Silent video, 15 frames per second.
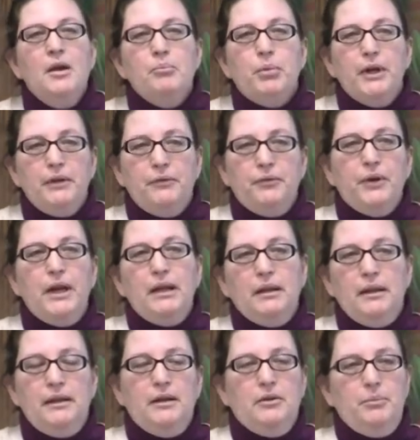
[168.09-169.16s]
but
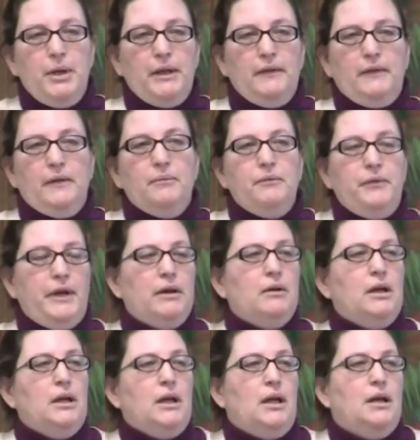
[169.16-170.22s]
frankly there have been some
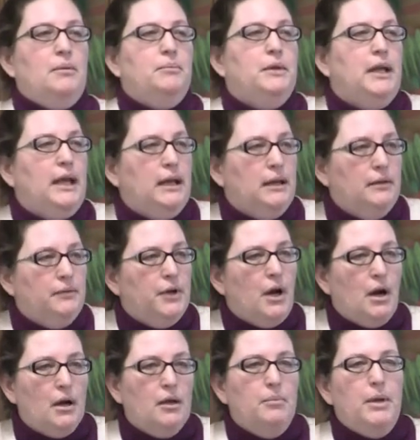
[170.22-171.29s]
very um, negative and
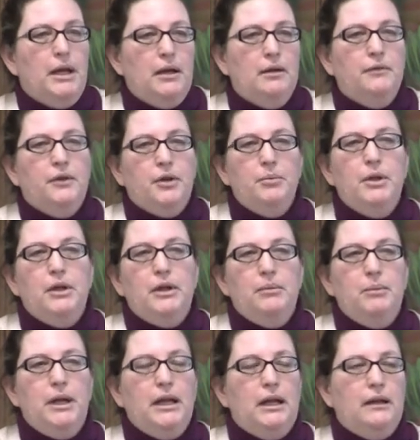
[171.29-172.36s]
argumentative community
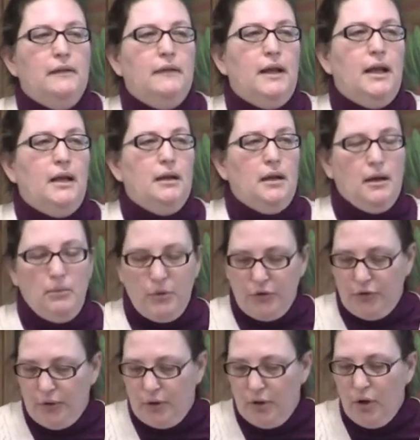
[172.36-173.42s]
meetings, and uh, we're
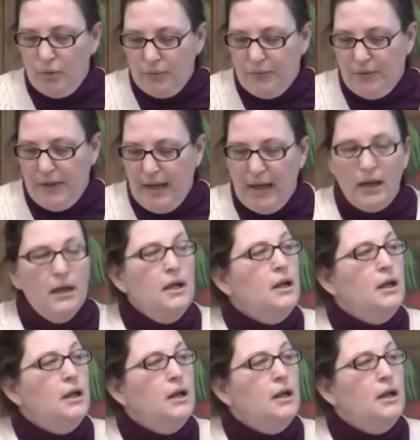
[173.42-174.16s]
sort of known for that.